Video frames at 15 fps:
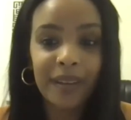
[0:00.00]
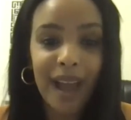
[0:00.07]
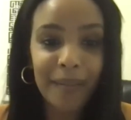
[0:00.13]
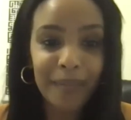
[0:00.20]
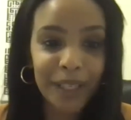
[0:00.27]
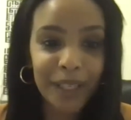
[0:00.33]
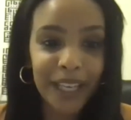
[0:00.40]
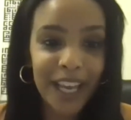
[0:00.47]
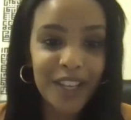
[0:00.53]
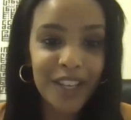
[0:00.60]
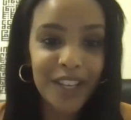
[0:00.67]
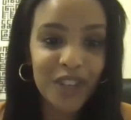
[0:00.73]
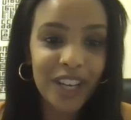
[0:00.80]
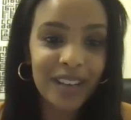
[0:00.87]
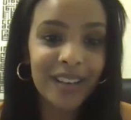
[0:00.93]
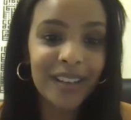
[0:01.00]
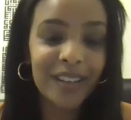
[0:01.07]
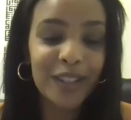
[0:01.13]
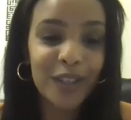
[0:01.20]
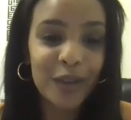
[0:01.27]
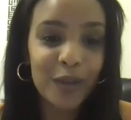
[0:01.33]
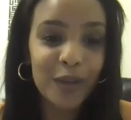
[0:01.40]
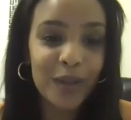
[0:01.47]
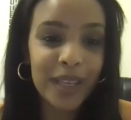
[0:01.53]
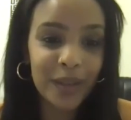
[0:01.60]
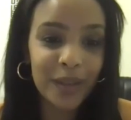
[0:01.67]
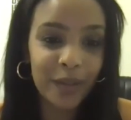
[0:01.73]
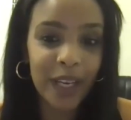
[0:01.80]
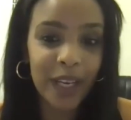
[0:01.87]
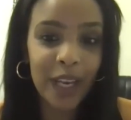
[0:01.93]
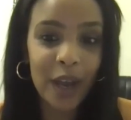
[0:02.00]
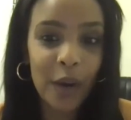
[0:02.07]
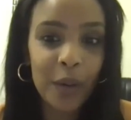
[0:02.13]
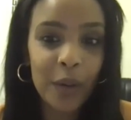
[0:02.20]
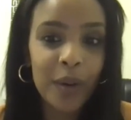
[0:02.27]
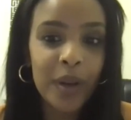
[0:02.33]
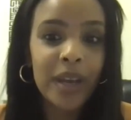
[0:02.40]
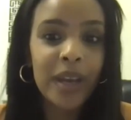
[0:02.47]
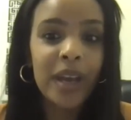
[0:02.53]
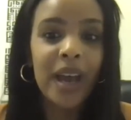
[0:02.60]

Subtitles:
application to this video.